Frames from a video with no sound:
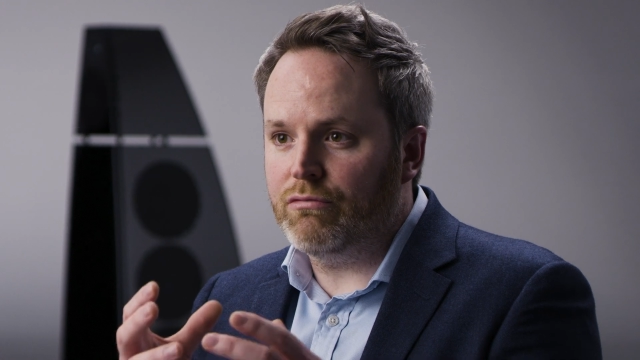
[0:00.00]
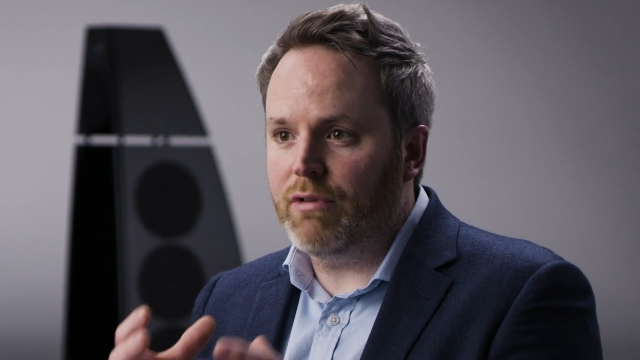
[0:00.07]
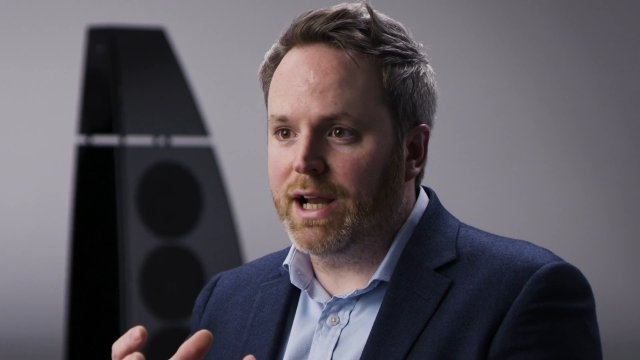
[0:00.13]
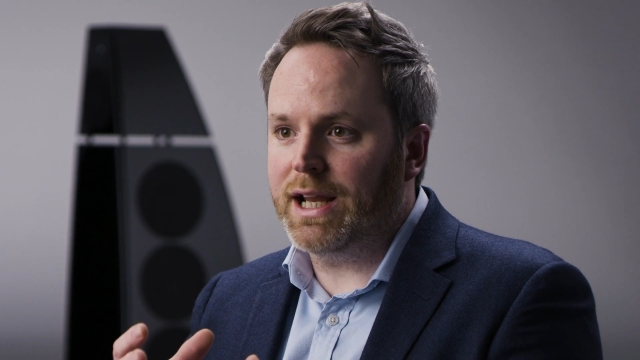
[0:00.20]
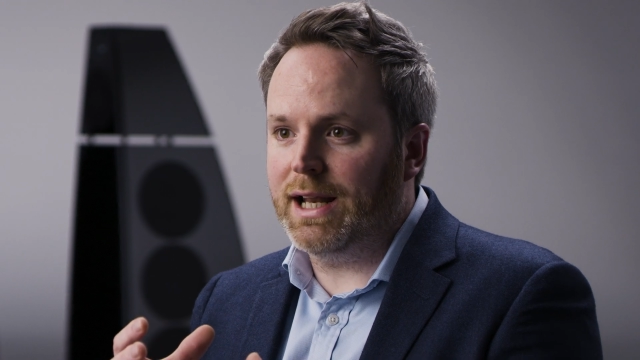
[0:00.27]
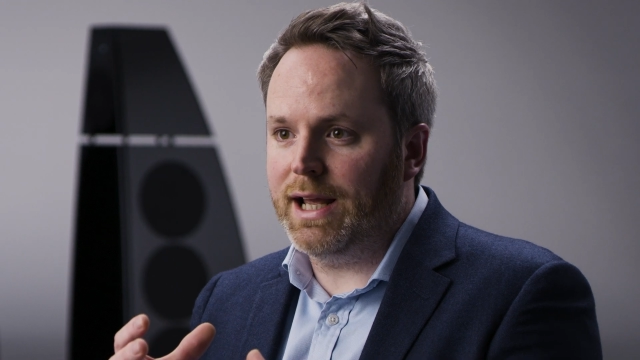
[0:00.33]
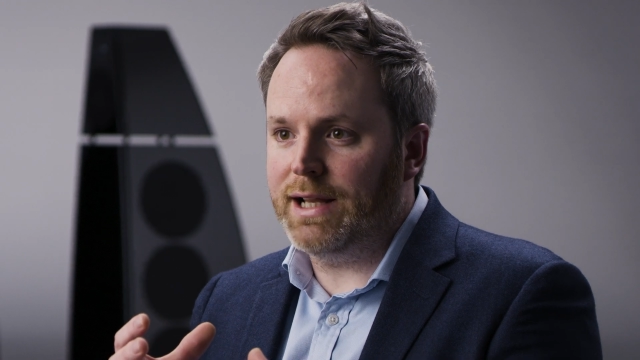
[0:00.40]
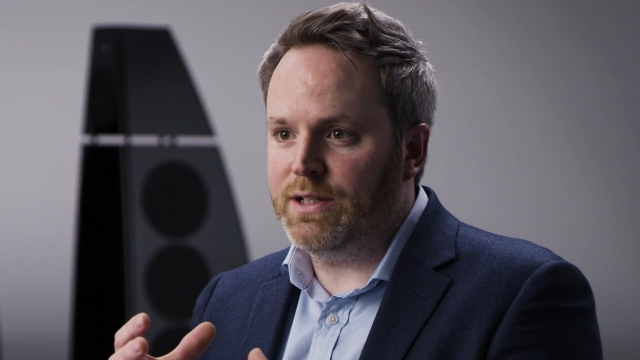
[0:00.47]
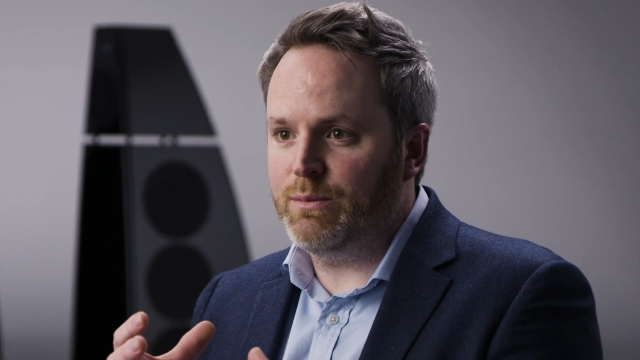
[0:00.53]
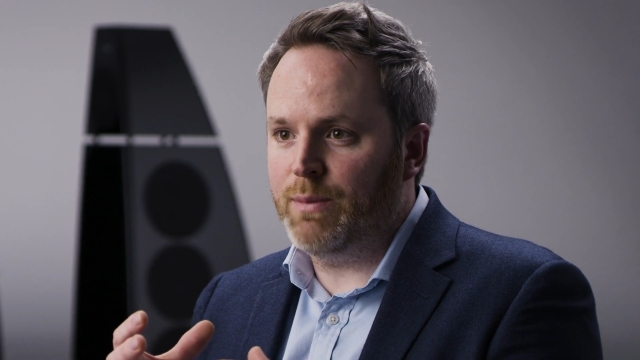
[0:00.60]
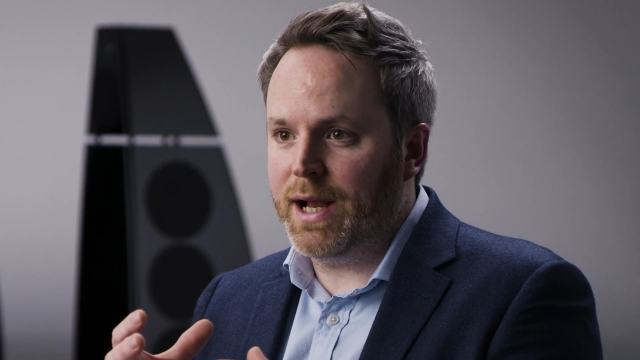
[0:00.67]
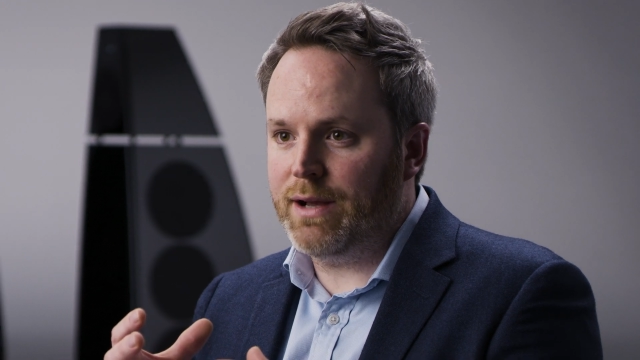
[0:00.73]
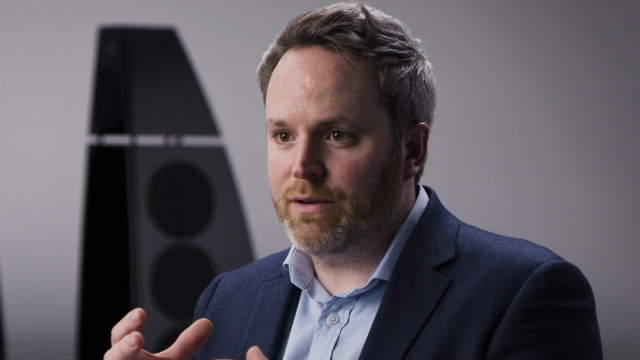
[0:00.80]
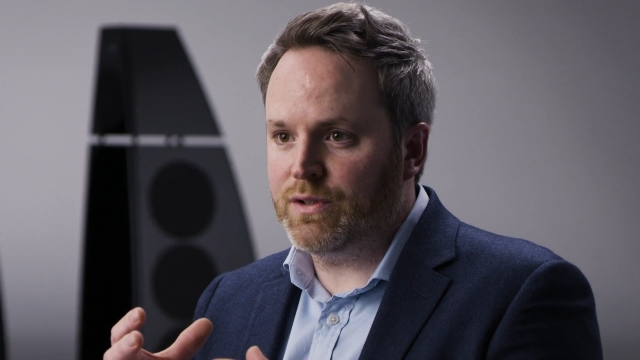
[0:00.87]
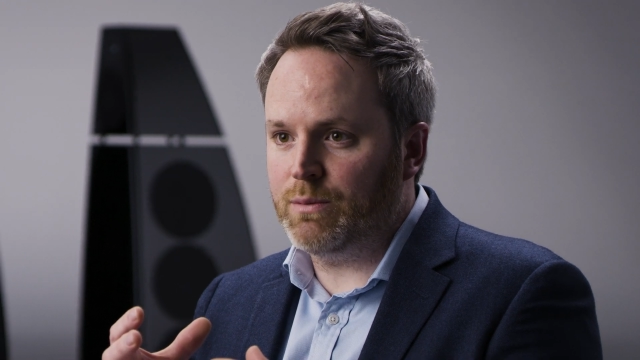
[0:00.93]
regulated
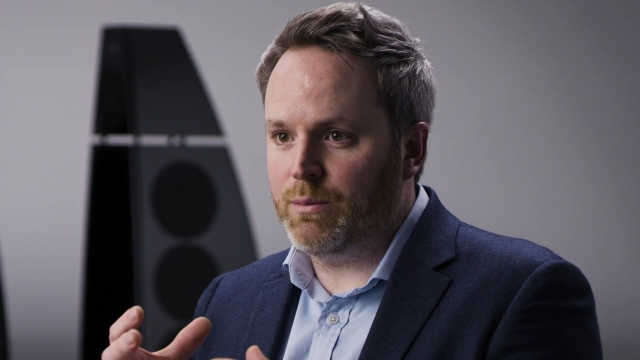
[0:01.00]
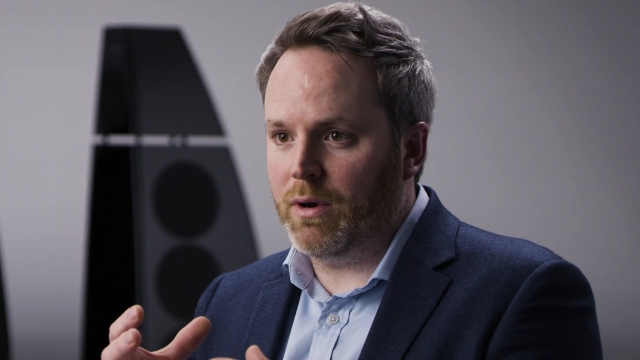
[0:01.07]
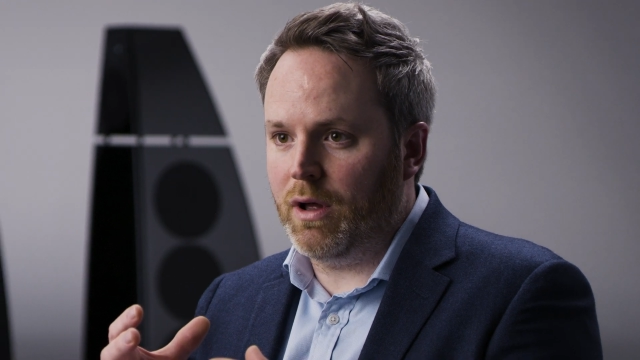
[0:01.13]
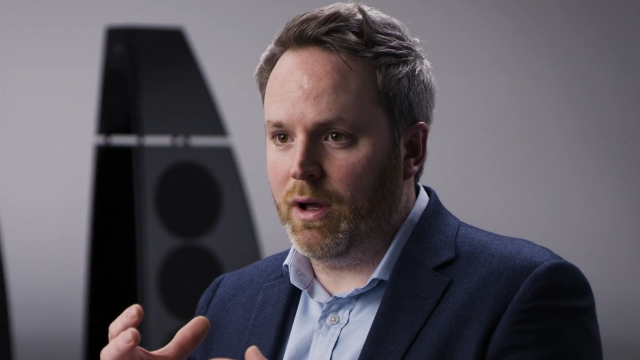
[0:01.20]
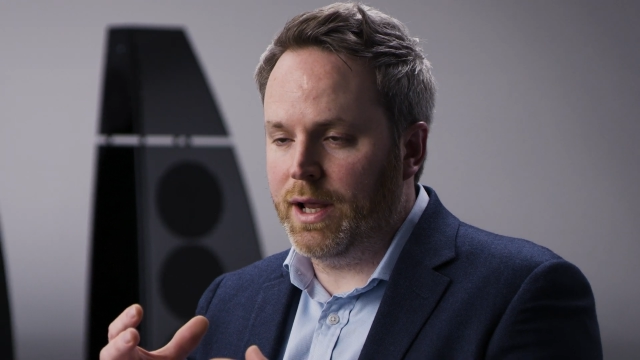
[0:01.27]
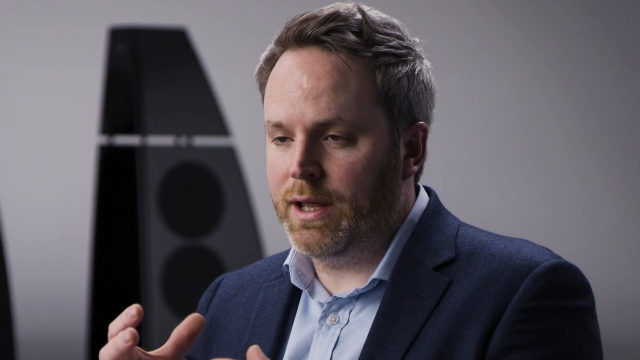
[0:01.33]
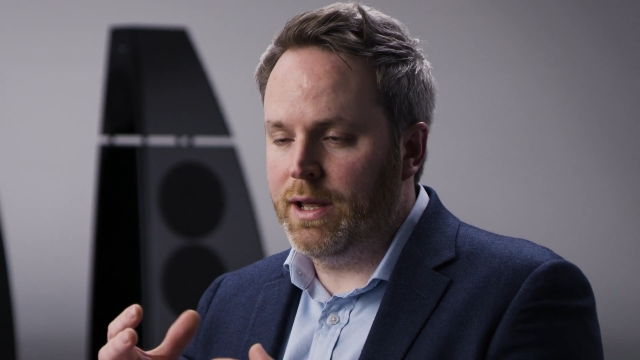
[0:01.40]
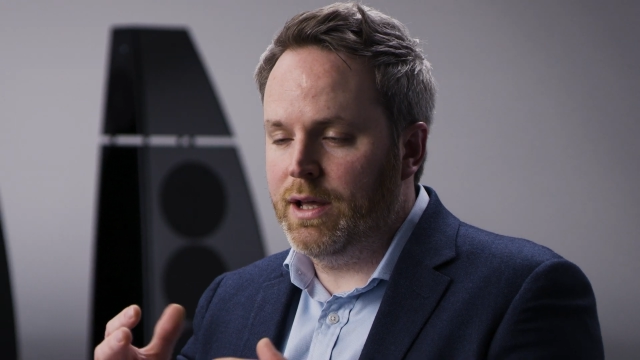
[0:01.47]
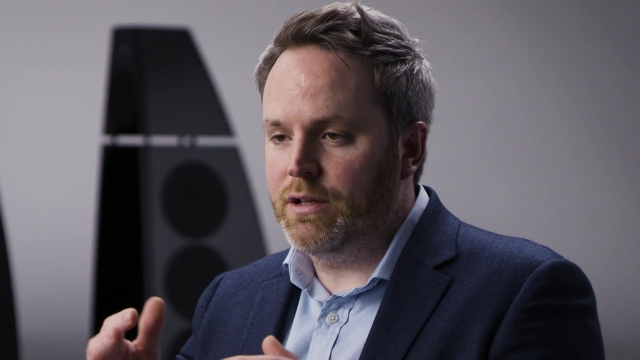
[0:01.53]
power supply